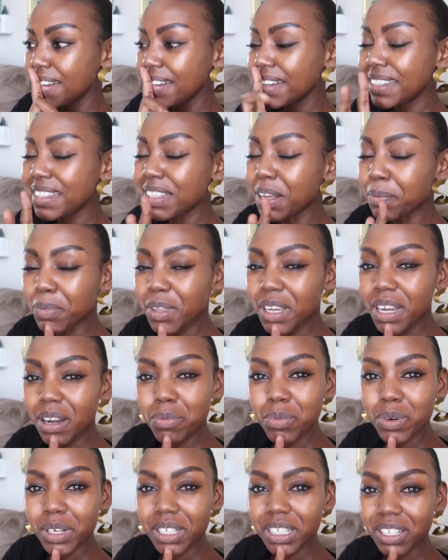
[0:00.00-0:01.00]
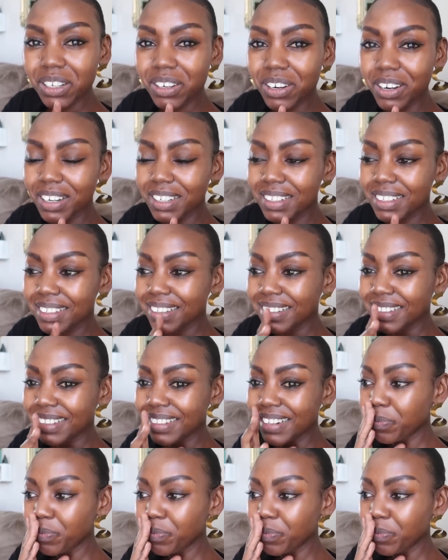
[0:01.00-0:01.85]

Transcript: it's something i'm working on